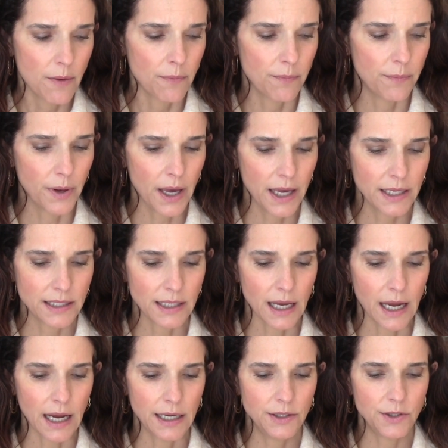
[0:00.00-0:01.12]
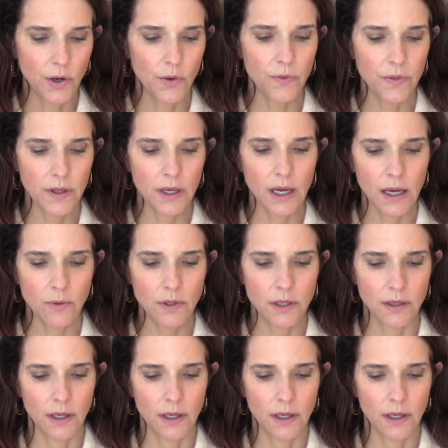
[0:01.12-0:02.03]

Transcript: But I don't think I would,